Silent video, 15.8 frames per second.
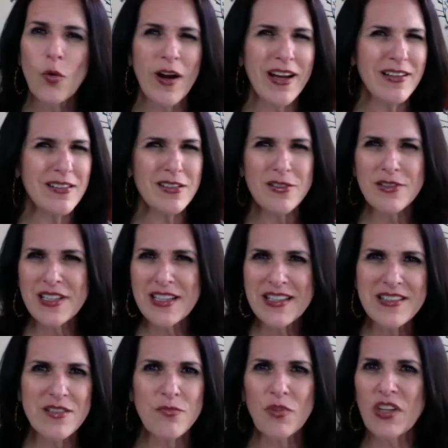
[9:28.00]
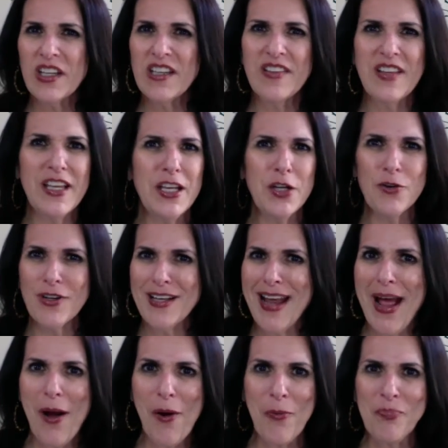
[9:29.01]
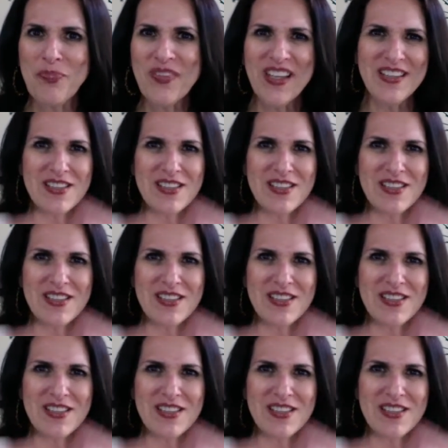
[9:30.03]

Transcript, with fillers: Gratitude isn't really in the here and now.